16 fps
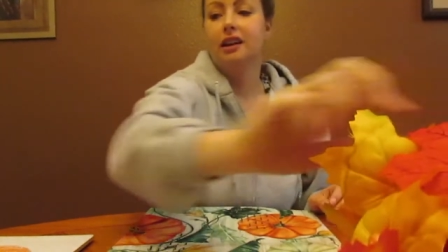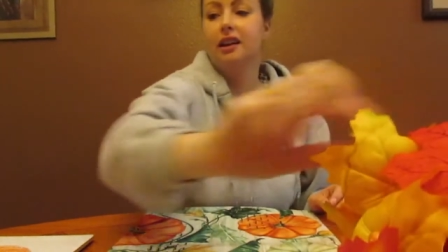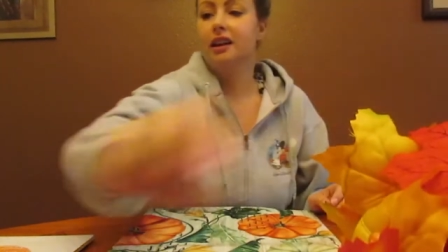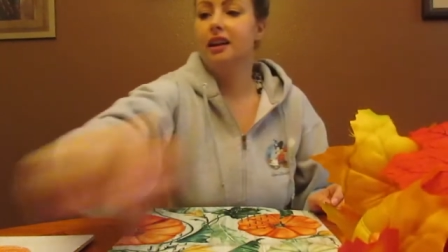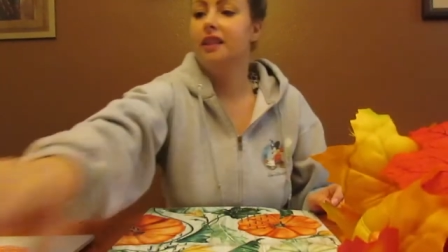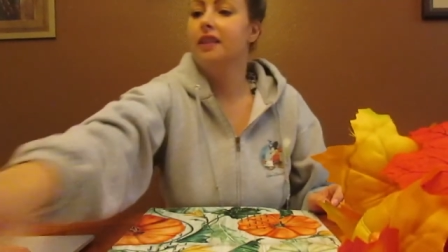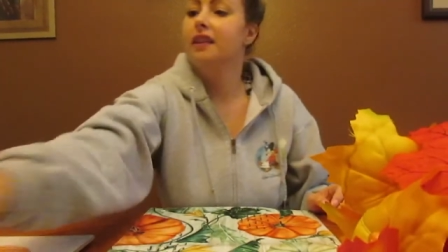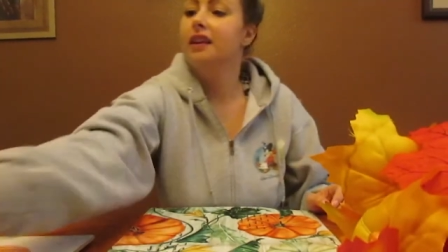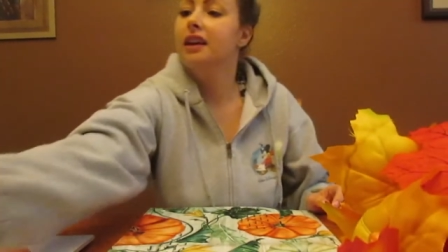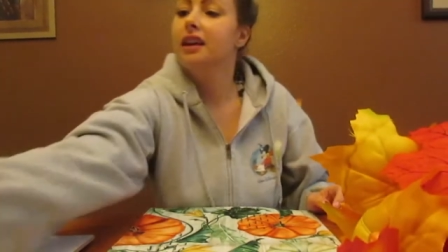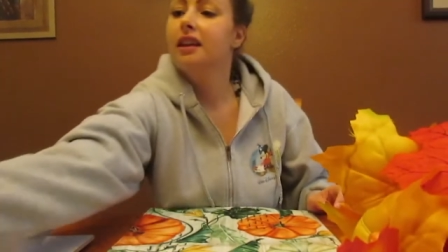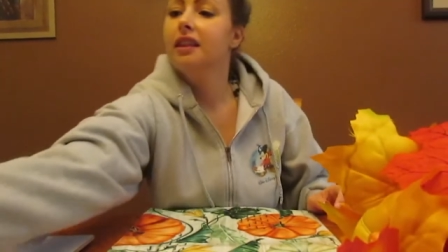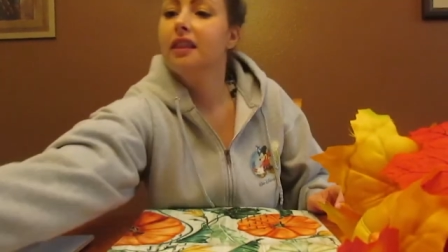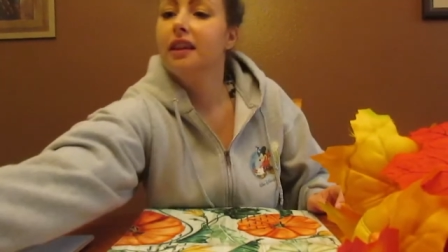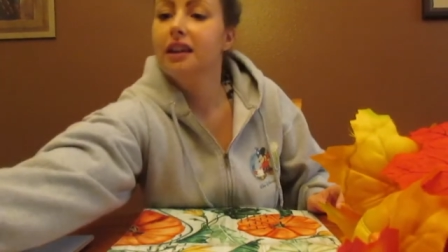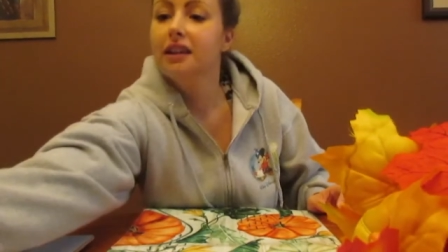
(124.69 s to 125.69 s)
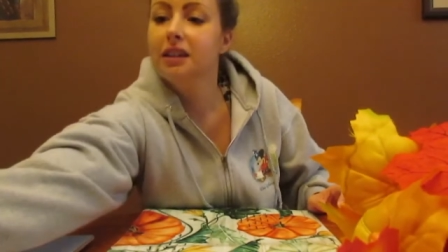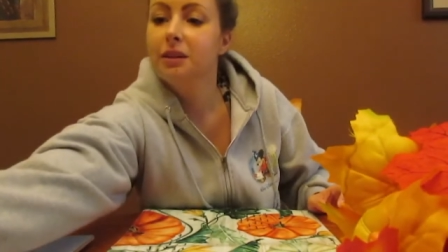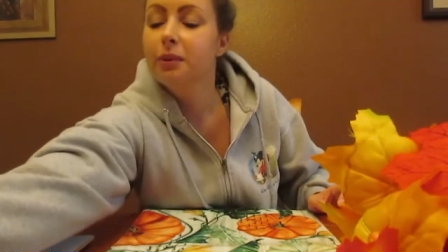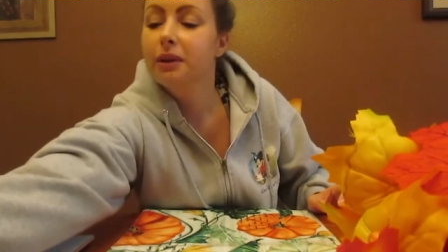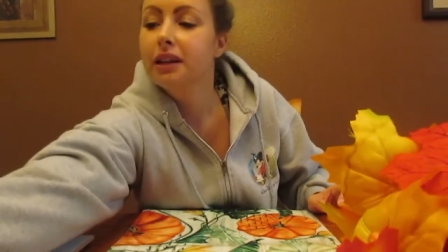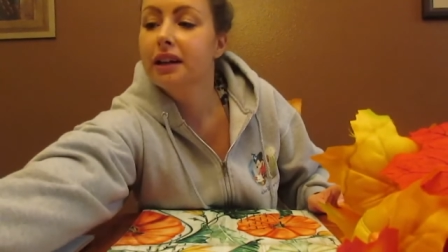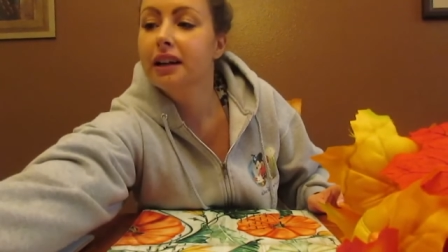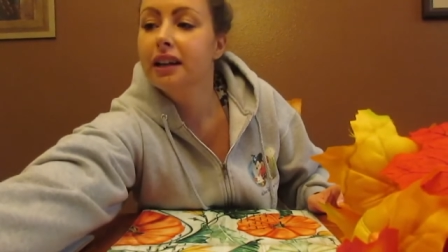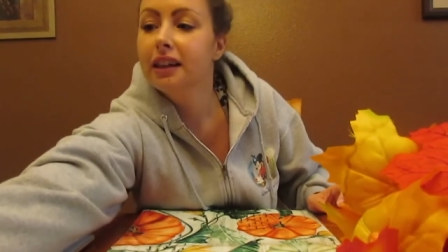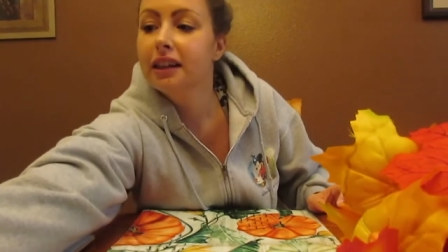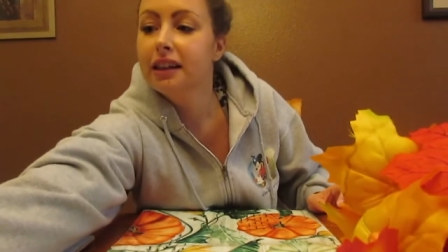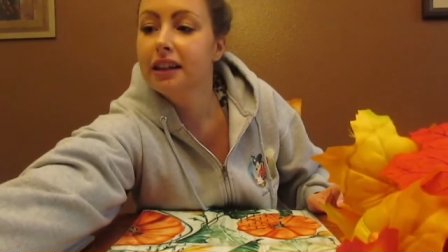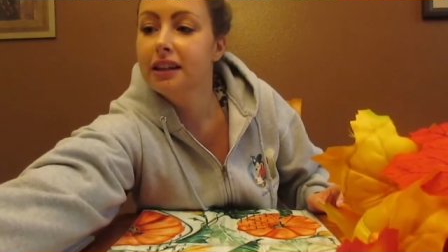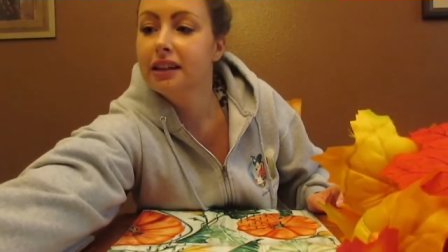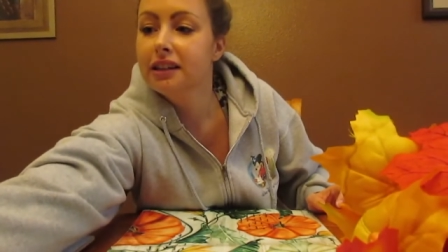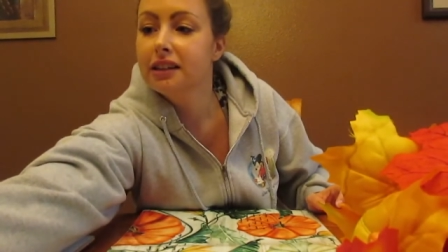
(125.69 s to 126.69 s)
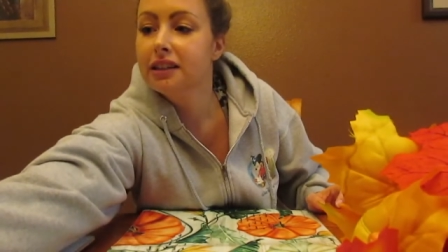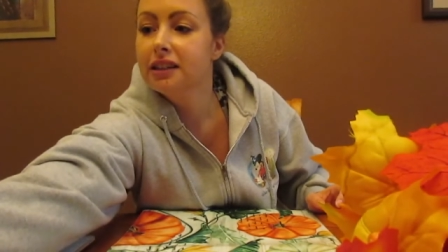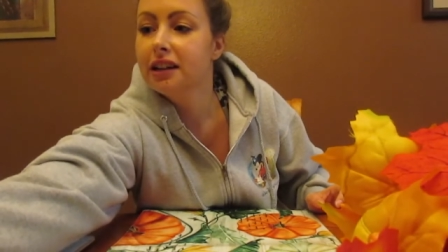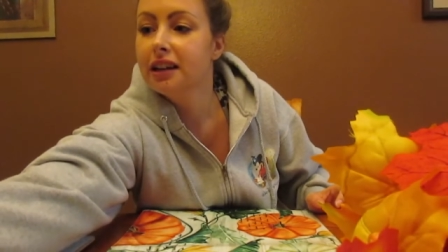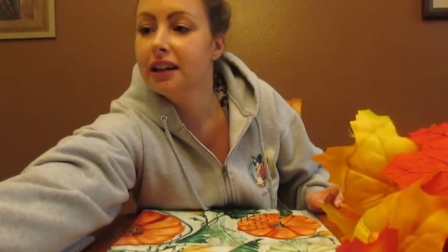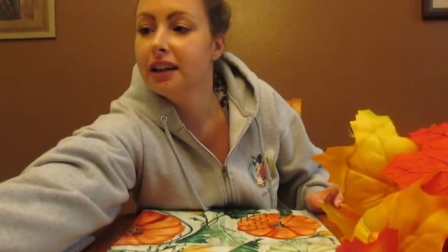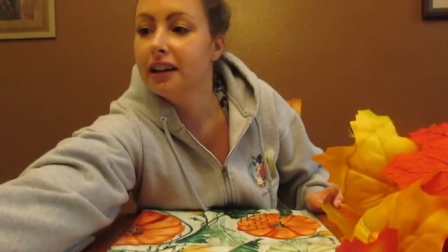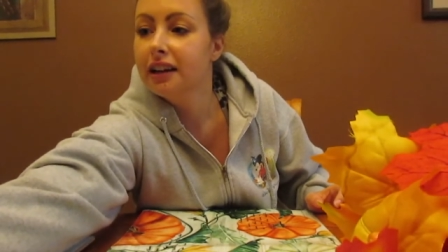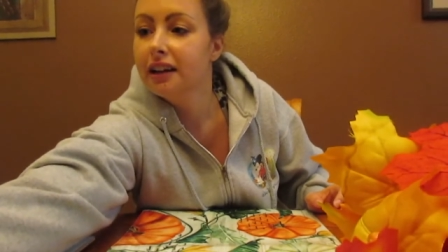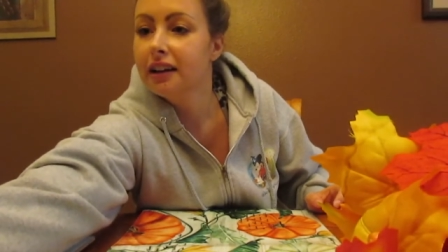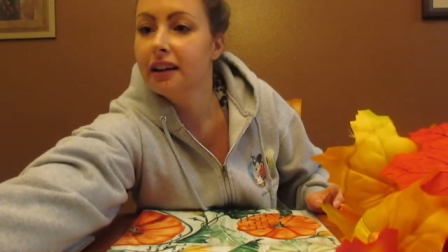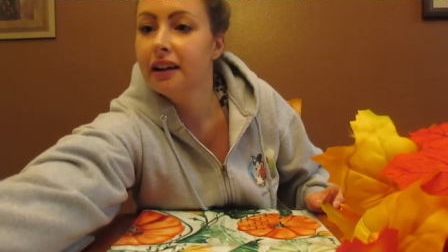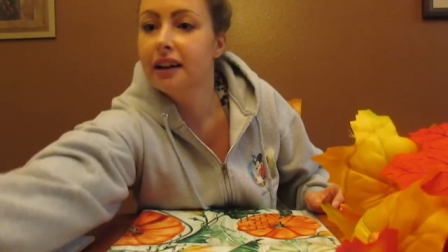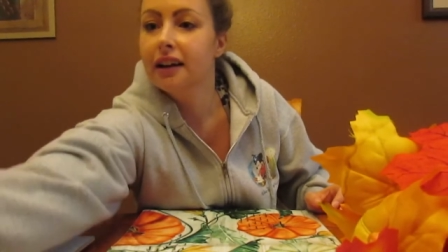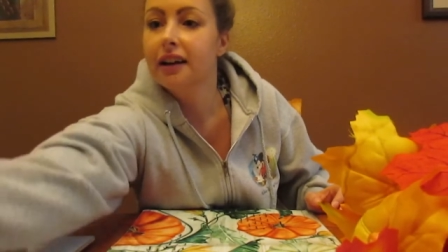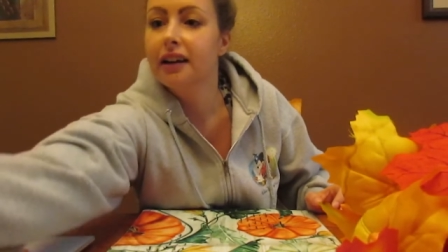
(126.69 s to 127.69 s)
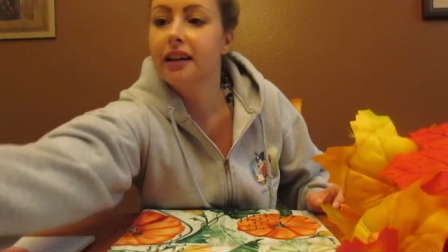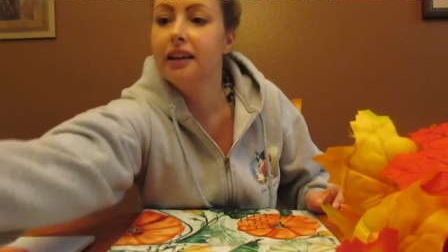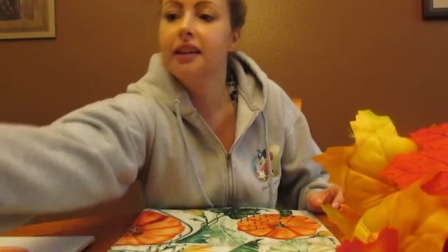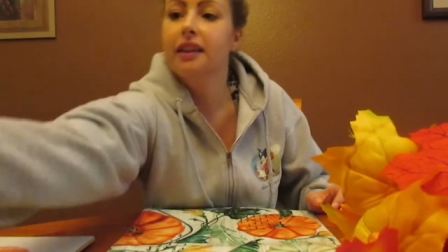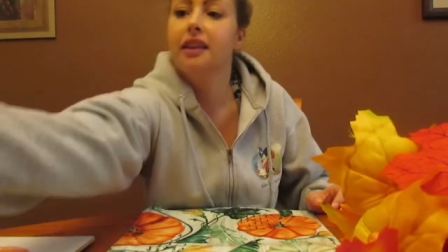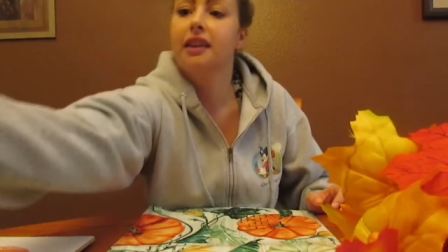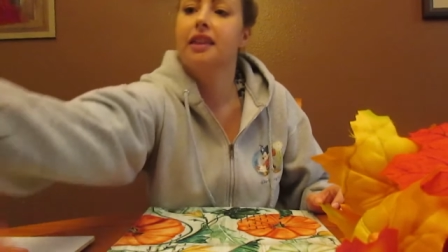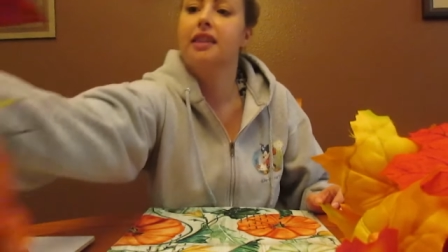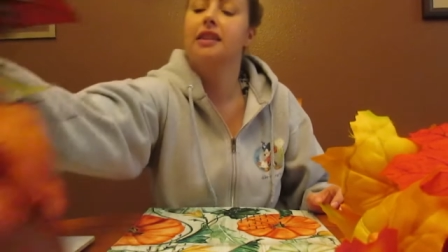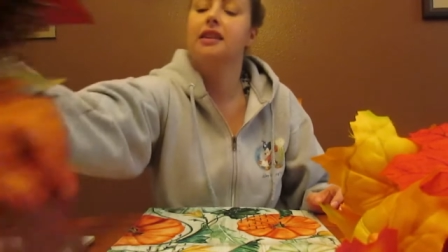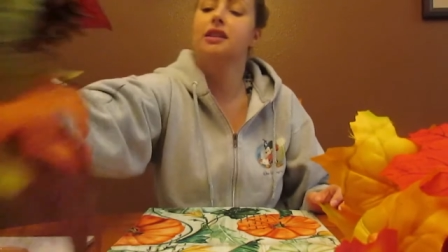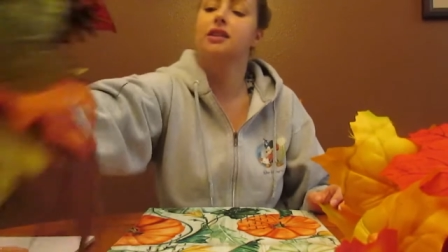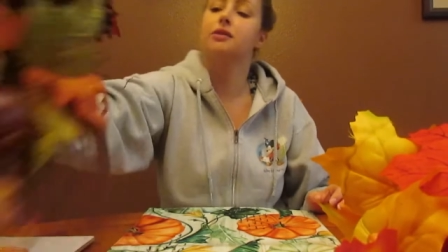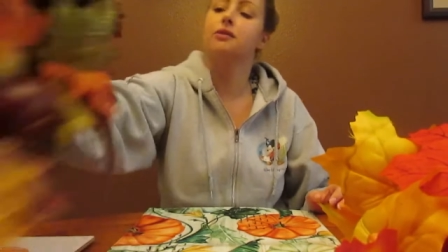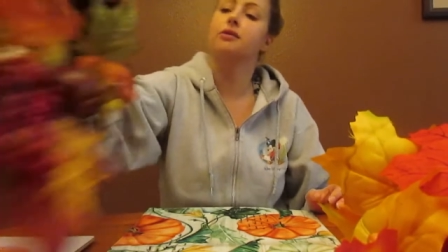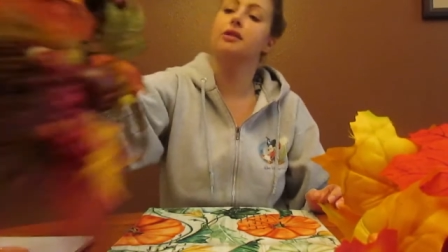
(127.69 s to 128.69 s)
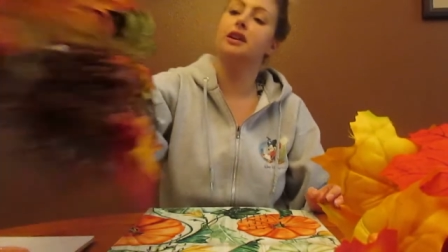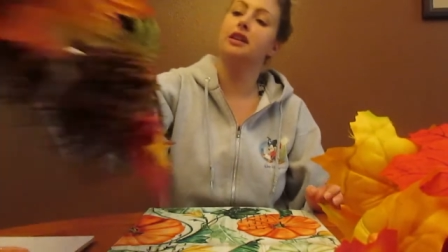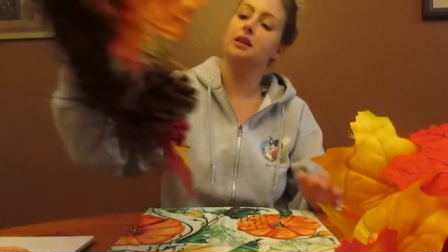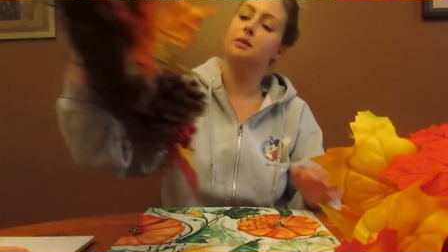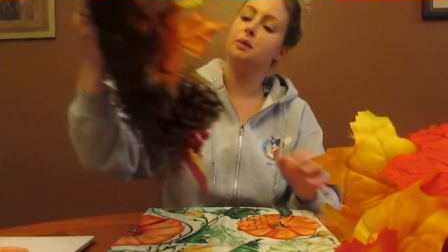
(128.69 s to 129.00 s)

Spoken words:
And then last but not least, I got this wreath.